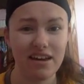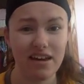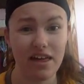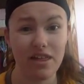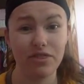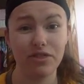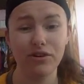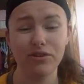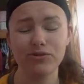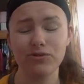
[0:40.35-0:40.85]

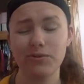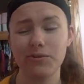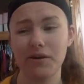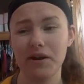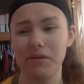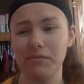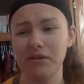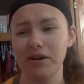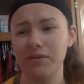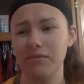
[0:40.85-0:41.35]
and those were
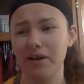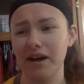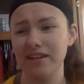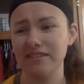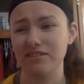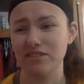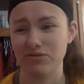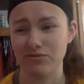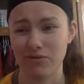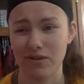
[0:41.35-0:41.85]
pretty
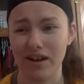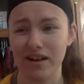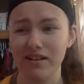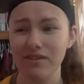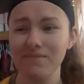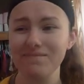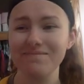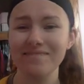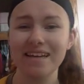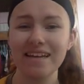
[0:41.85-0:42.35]
minimized as
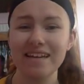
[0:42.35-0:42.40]
well.